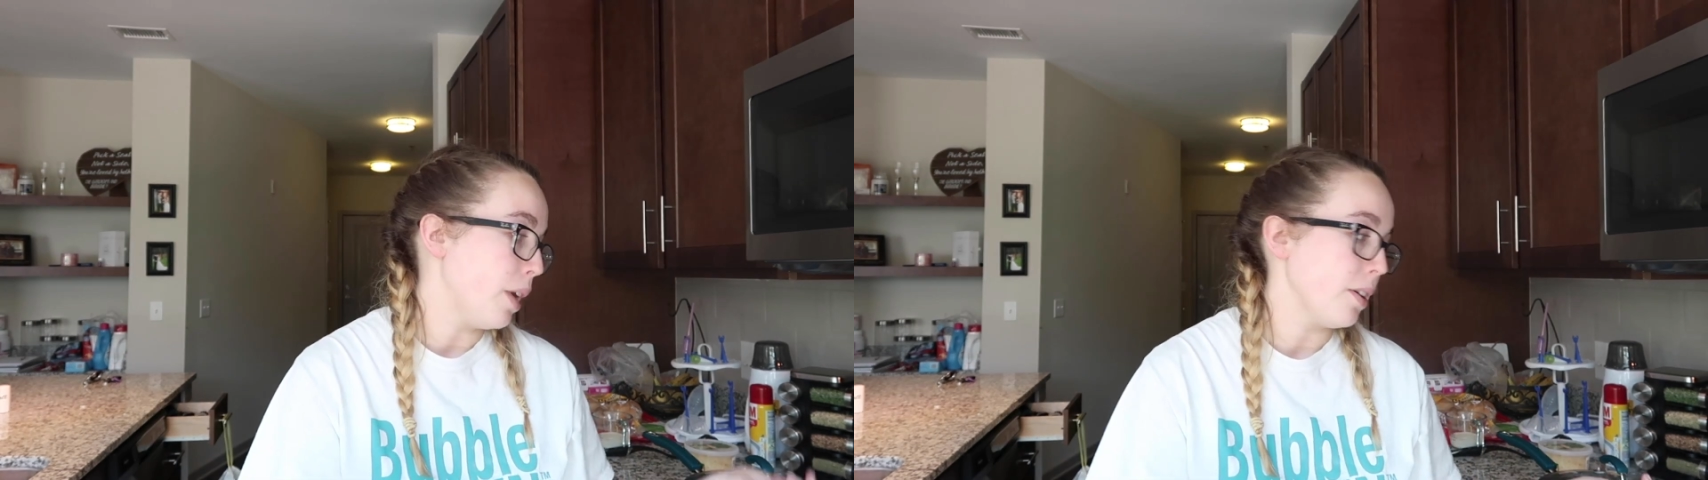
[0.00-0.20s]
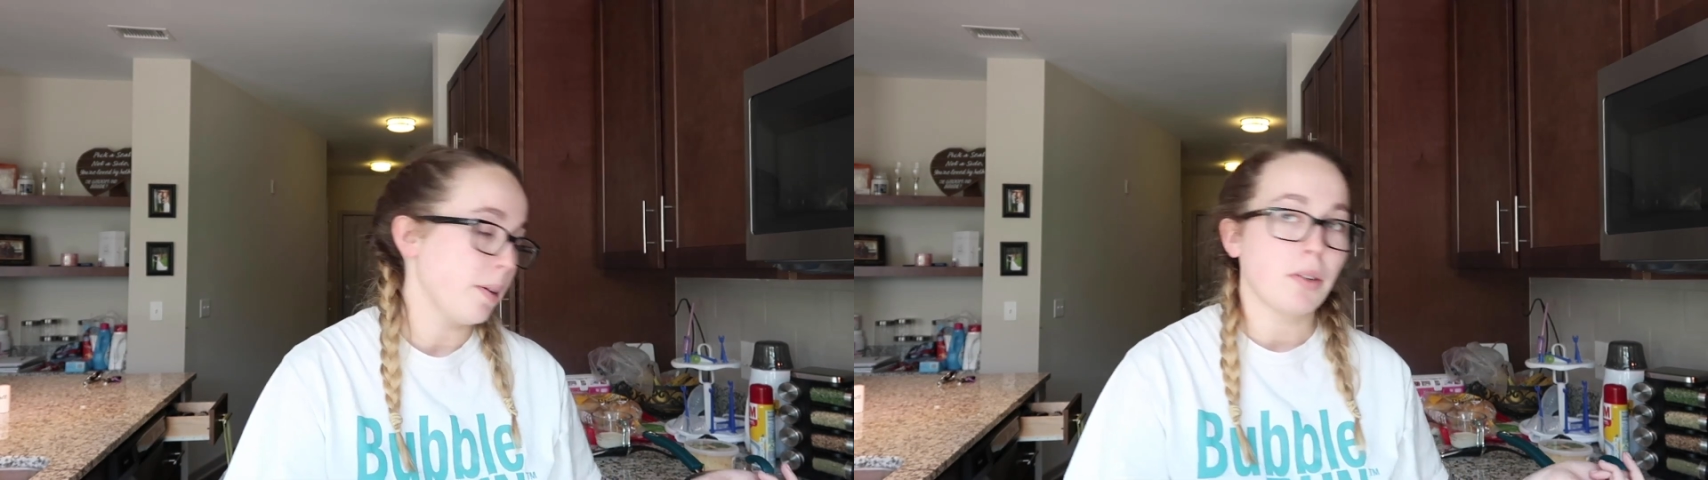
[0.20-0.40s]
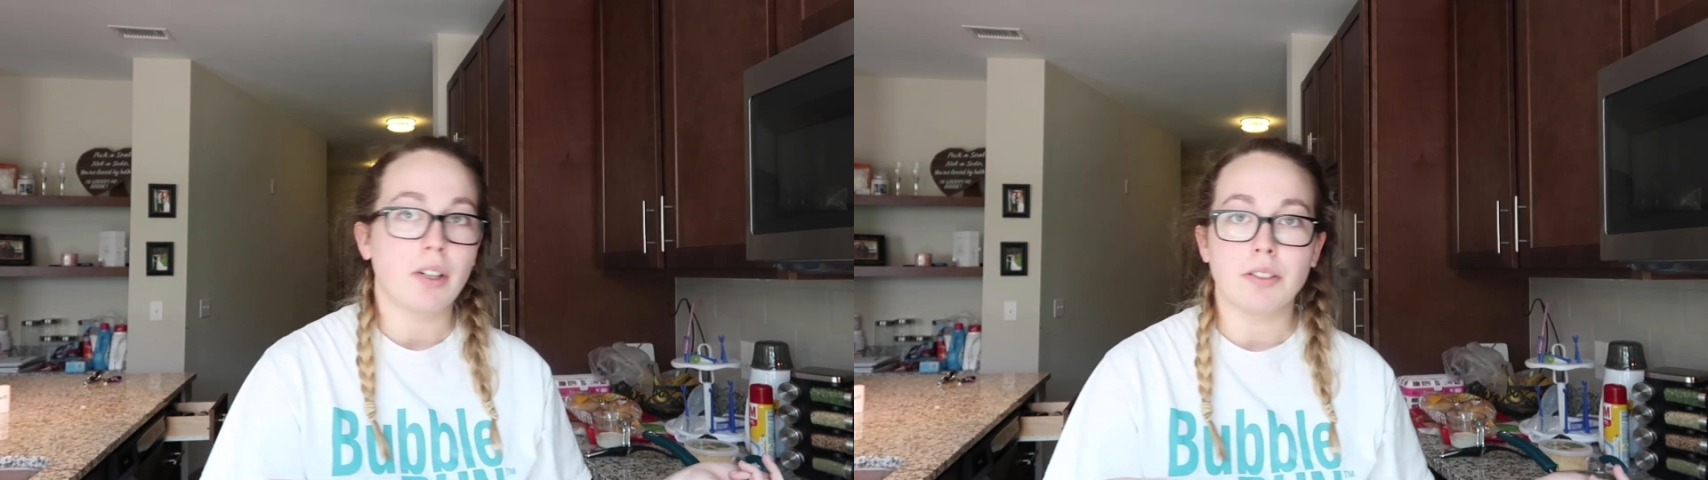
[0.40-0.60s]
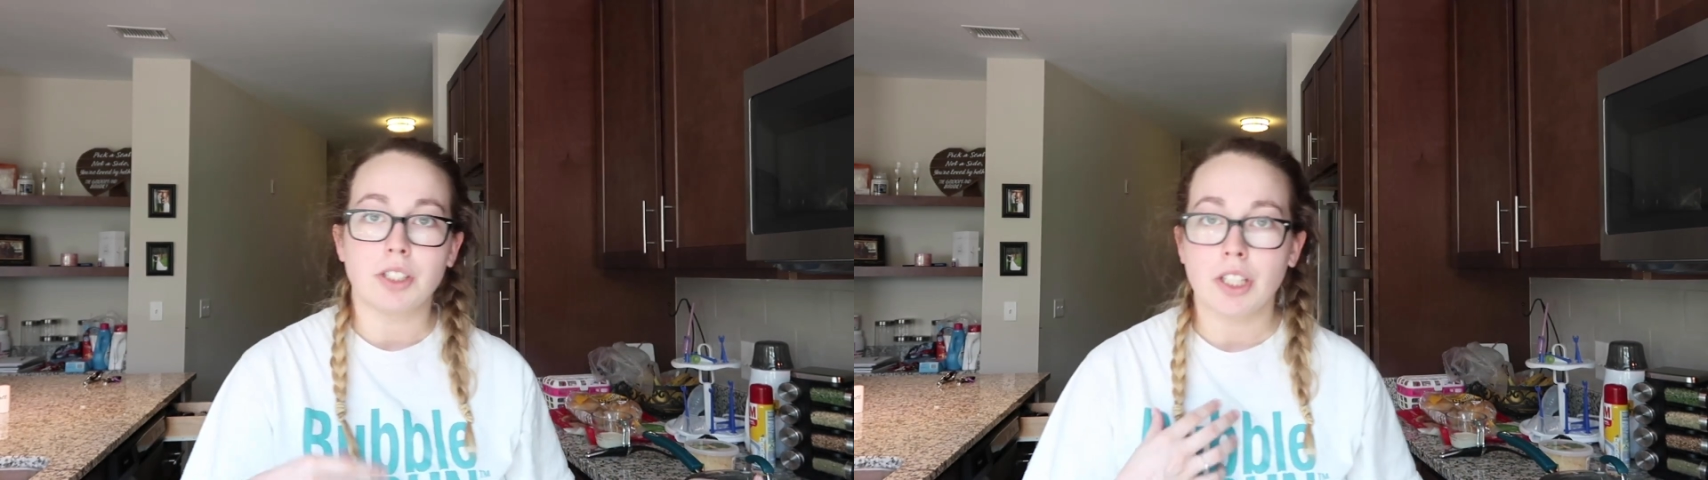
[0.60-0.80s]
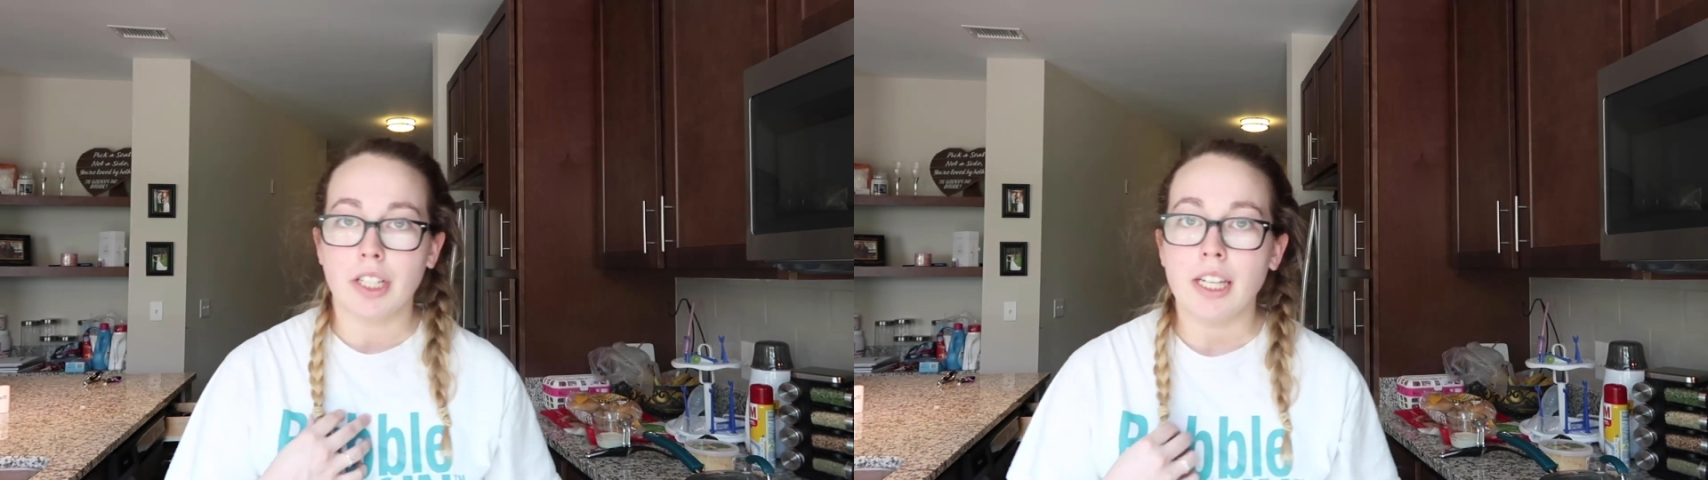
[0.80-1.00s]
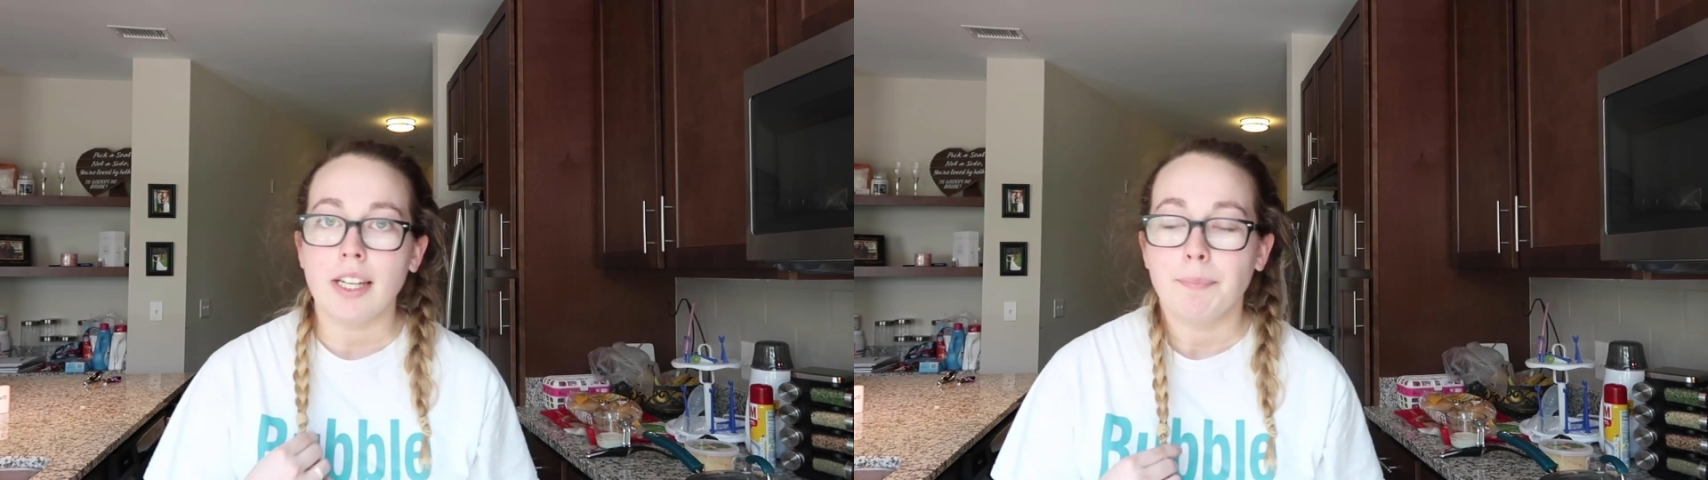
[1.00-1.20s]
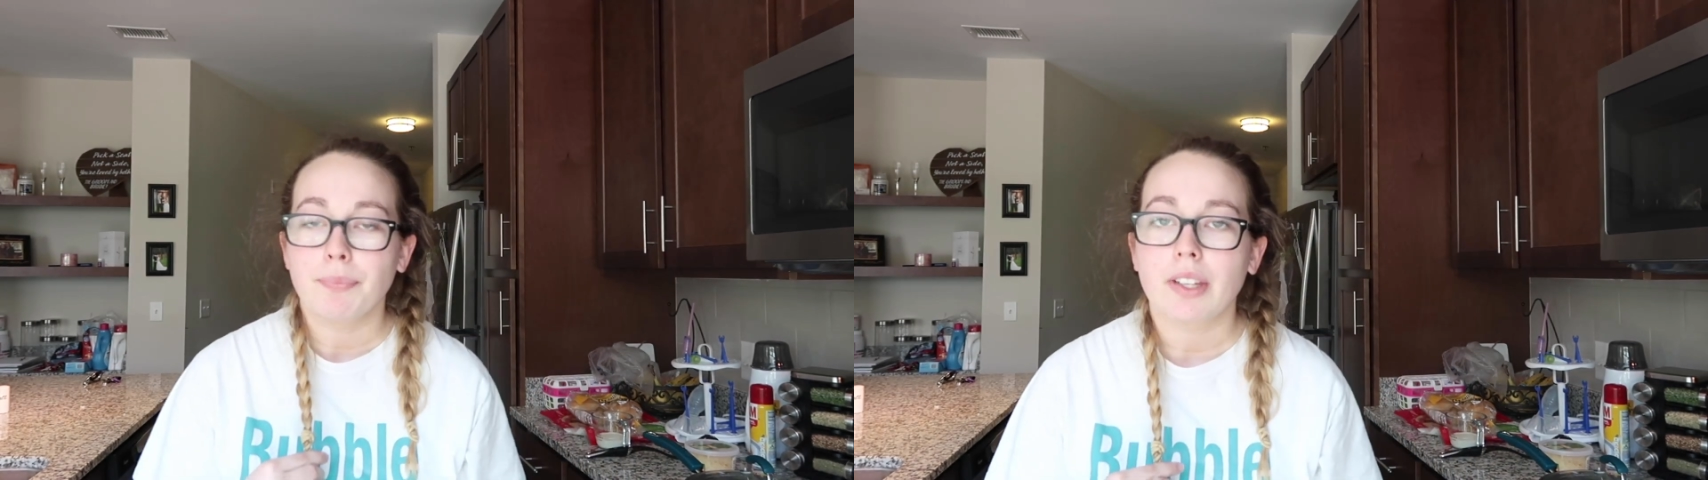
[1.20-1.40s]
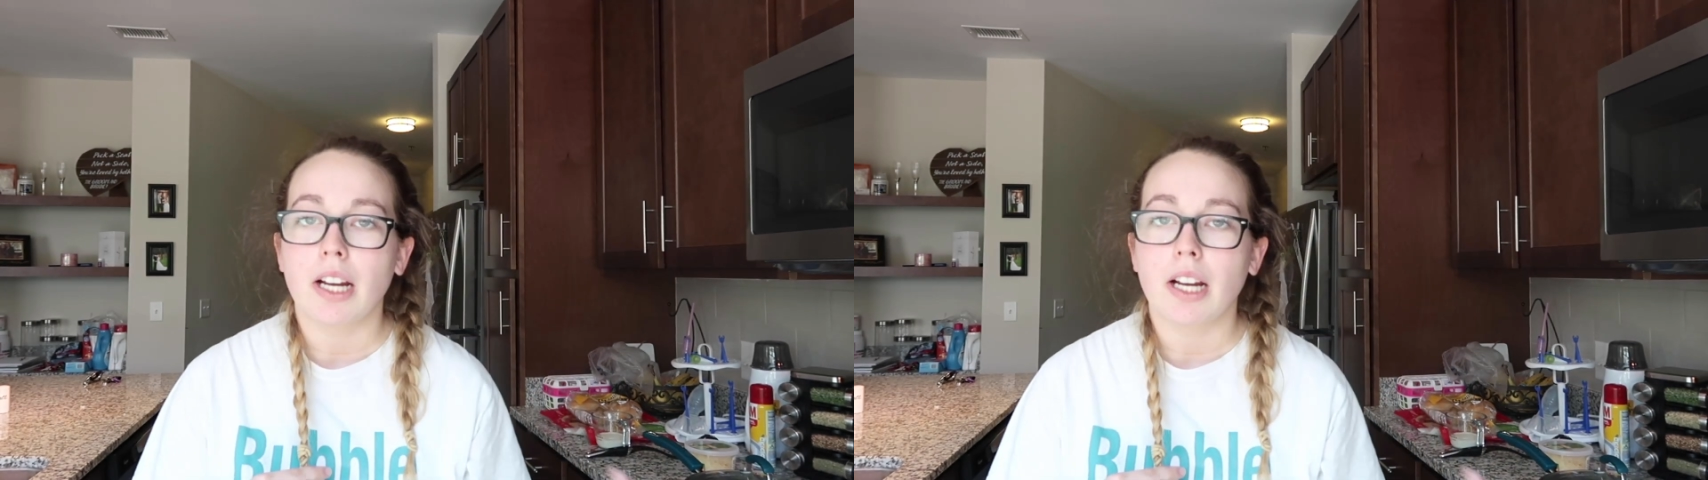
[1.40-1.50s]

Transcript: browned up the ground turkey.